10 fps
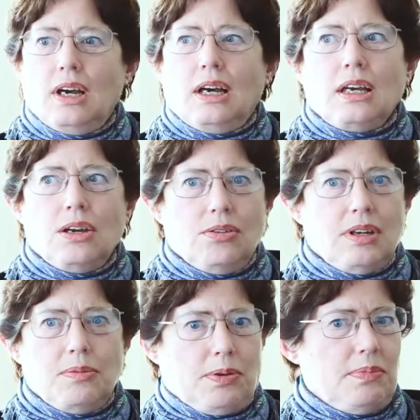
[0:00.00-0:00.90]
You don't
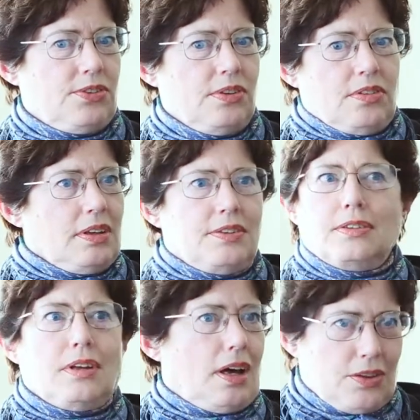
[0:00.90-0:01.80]
need permission to listen
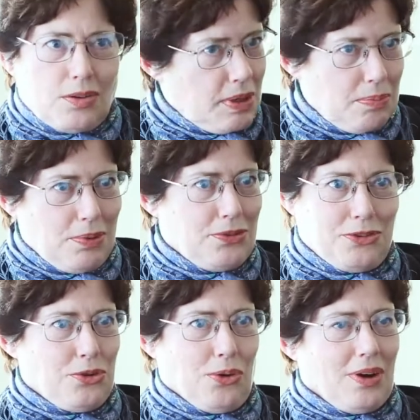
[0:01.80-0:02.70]
to other people's
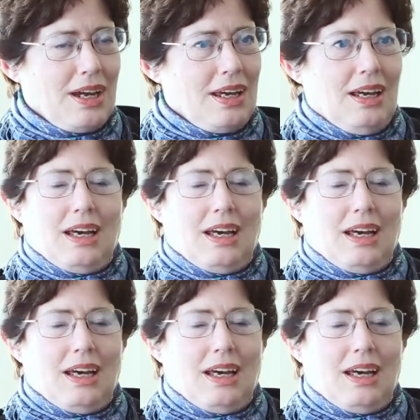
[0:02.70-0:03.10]
story